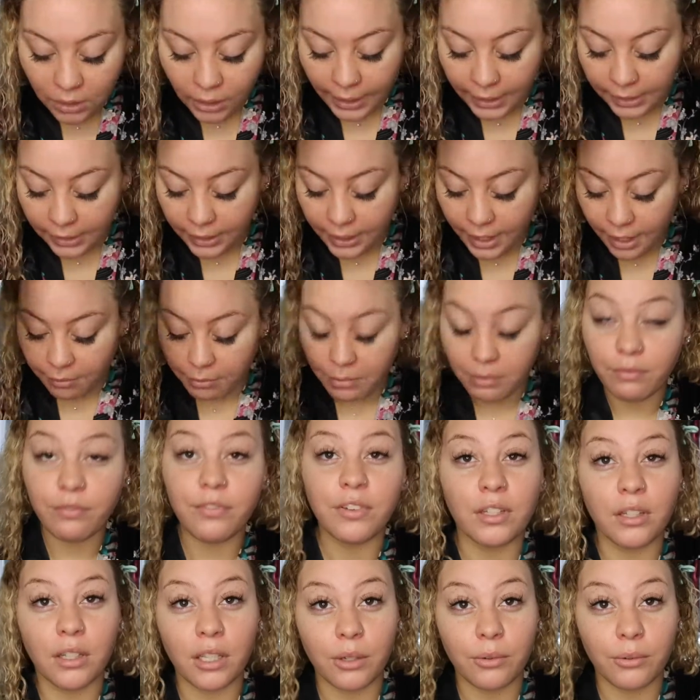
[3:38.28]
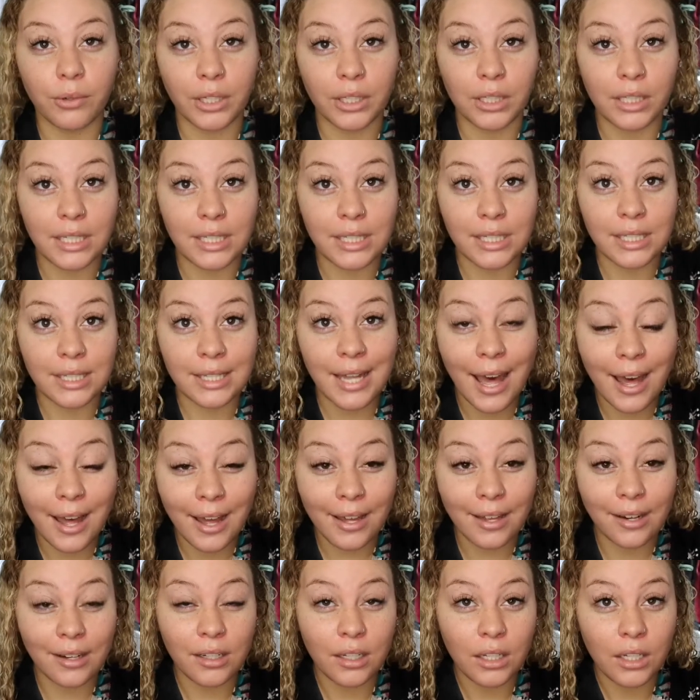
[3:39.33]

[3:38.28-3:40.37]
Lately, I've been feeling really sad,